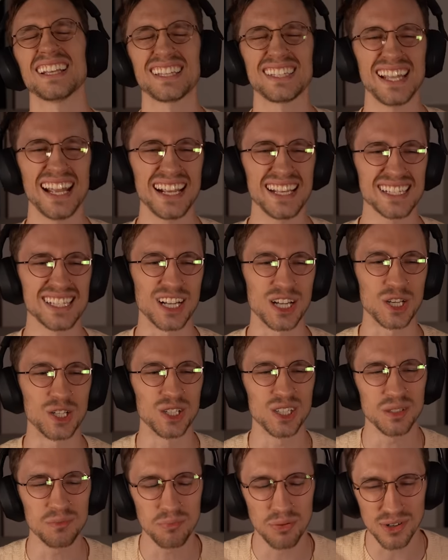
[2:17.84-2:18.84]
the snake is a
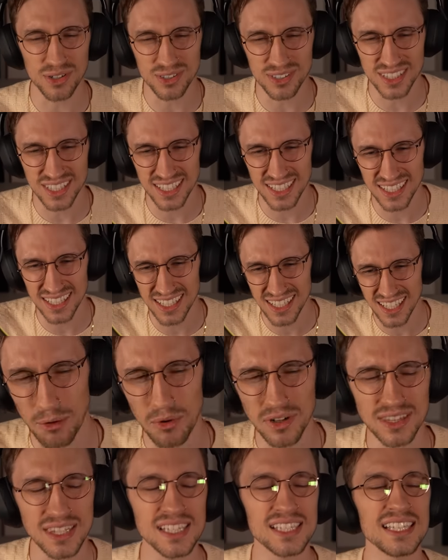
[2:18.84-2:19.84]
good person. I
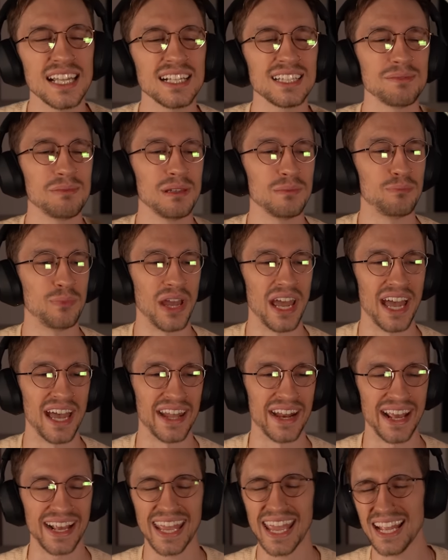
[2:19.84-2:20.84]
want the snake to be
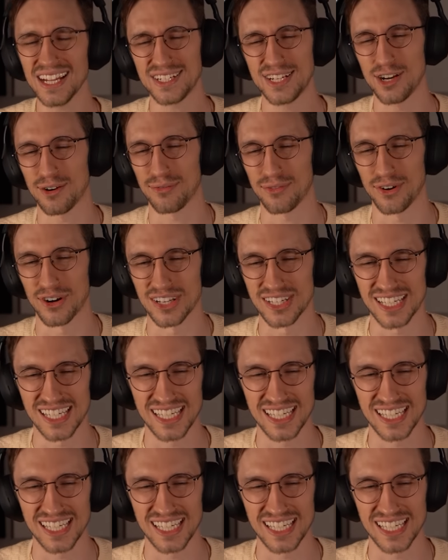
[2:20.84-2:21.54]
bad. I can't cheer for a